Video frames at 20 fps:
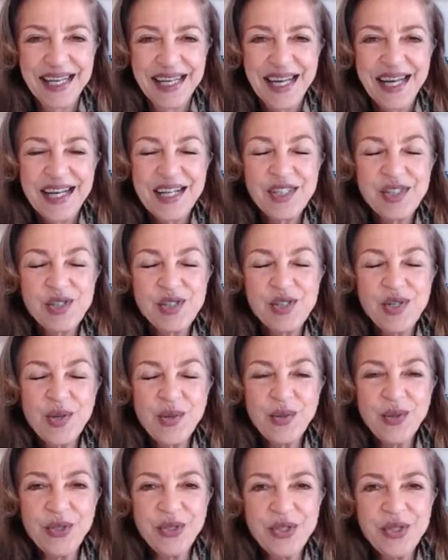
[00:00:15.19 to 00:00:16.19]
It's so
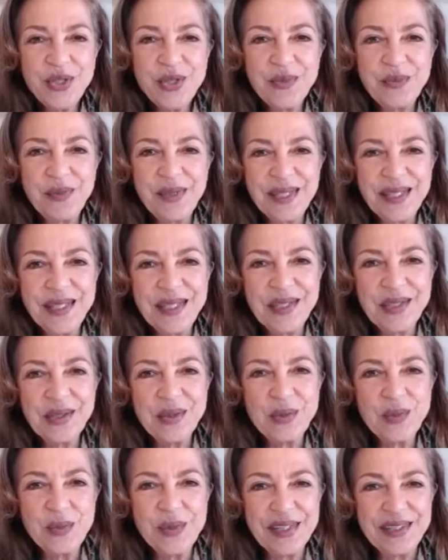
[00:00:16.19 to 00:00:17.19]
good to be here
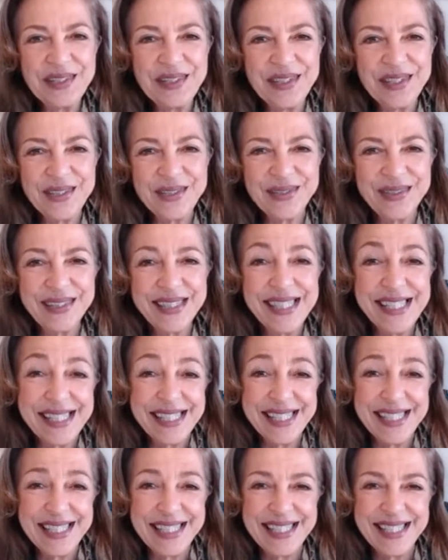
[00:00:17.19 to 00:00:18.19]
with you,
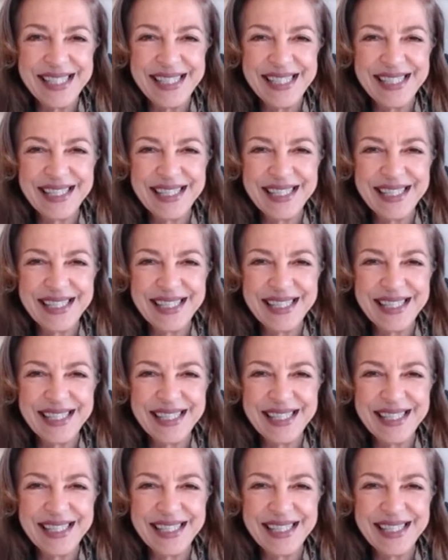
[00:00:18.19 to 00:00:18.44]
isn't it?